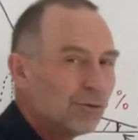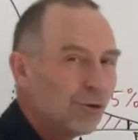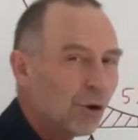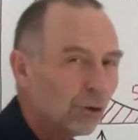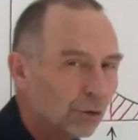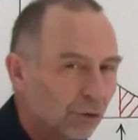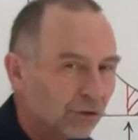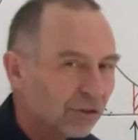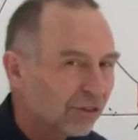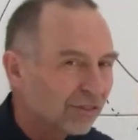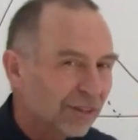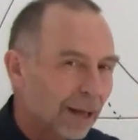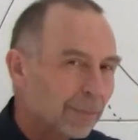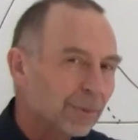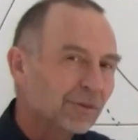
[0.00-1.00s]
Notice the
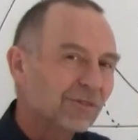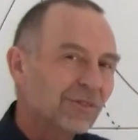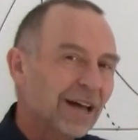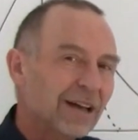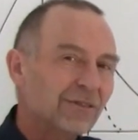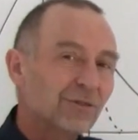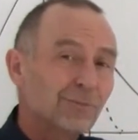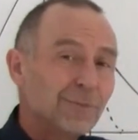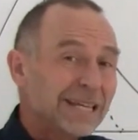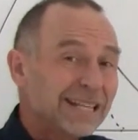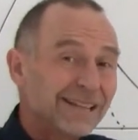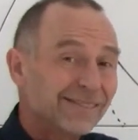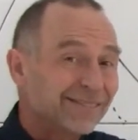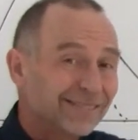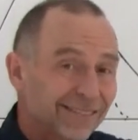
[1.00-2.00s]
sample size
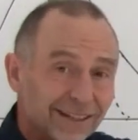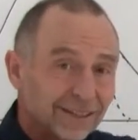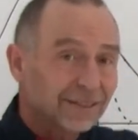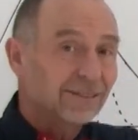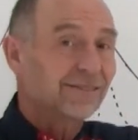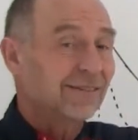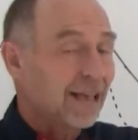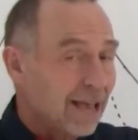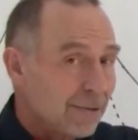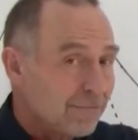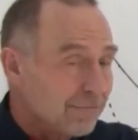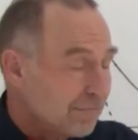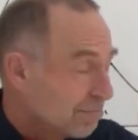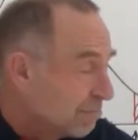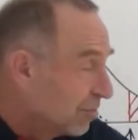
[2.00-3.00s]
mean is still the
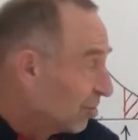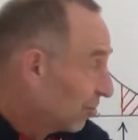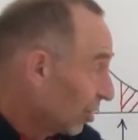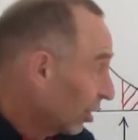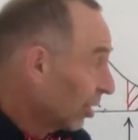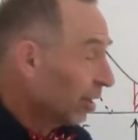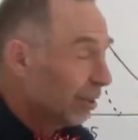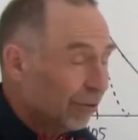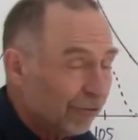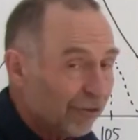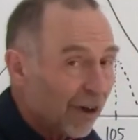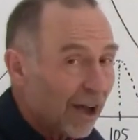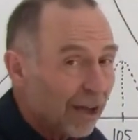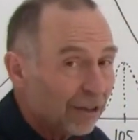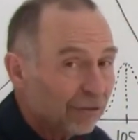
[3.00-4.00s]
same, Still
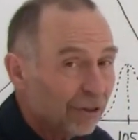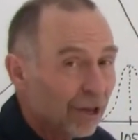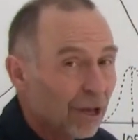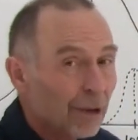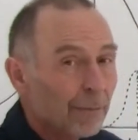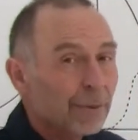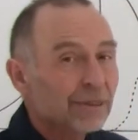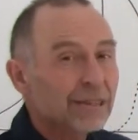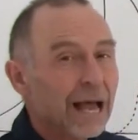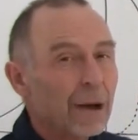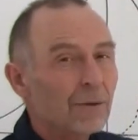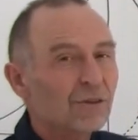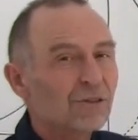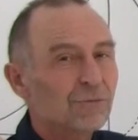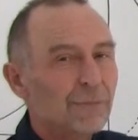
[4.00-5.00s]
105, but
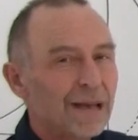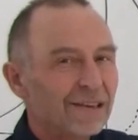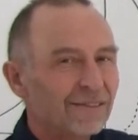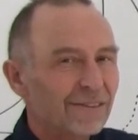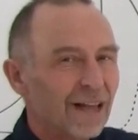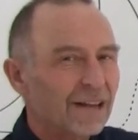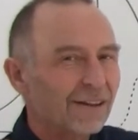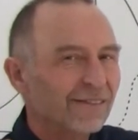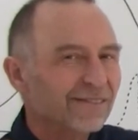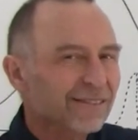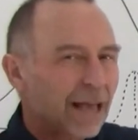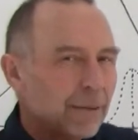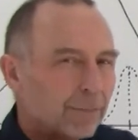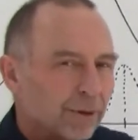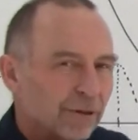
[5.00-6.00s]
now it's based on a
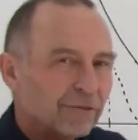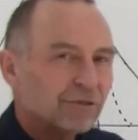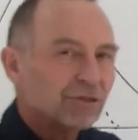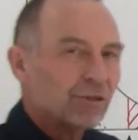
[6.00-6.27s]
sample of